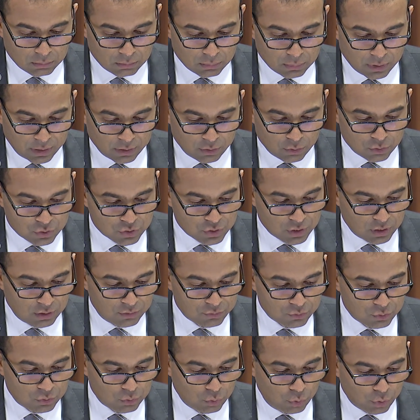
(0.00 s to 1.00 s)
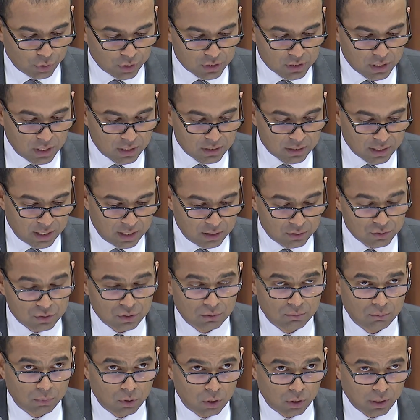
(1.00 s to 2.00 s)
like yourselves to order takedowns
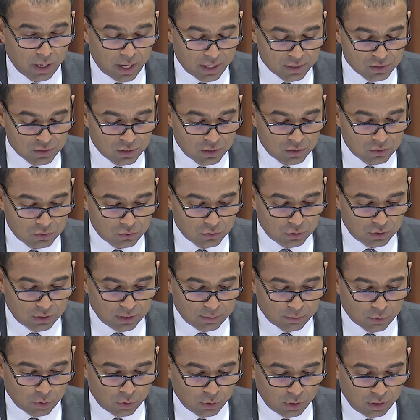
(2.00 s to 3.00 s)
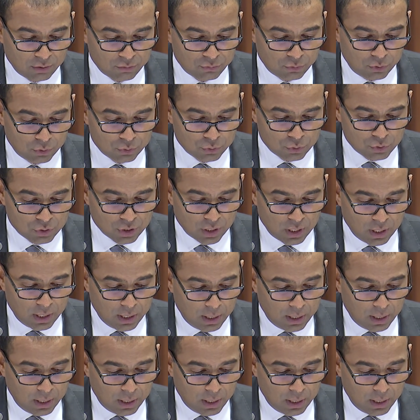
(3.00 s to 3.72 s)
and block access to deliberate online falsehoods,